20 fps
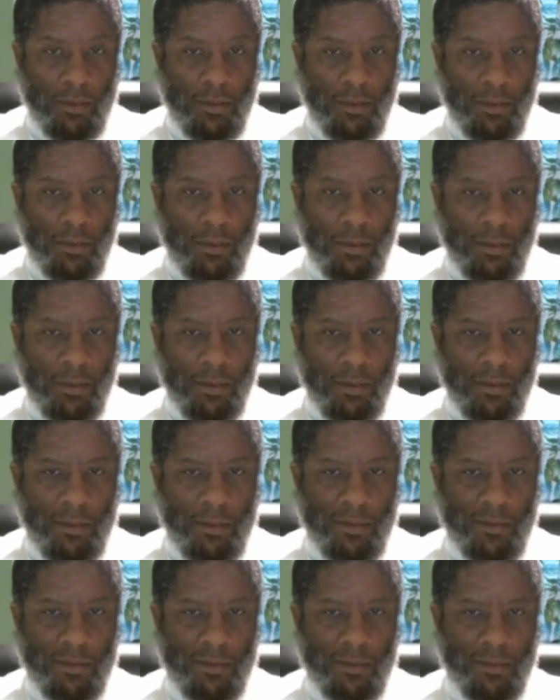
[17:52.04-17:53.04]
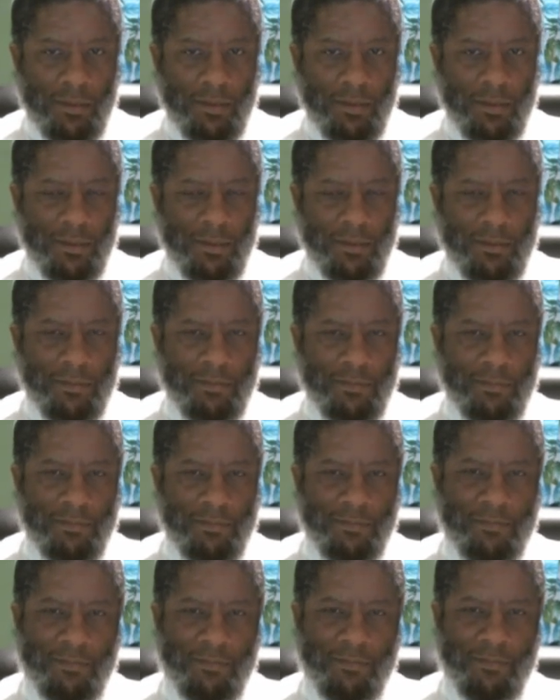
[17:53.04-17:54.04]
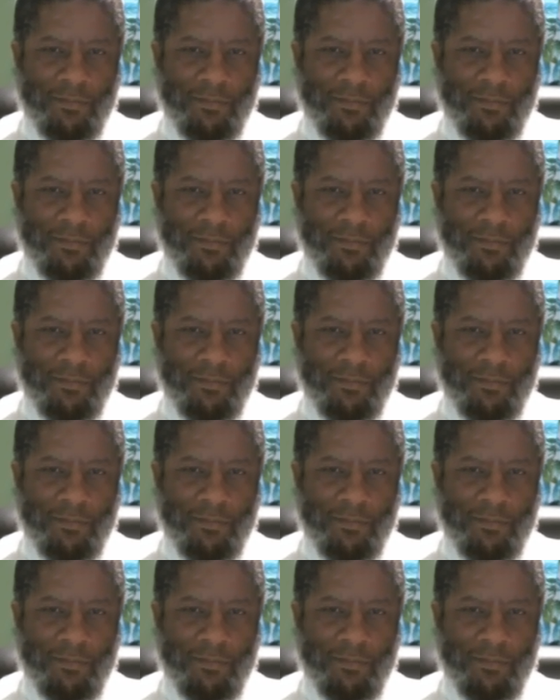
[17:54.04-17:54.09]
Nobody speaks.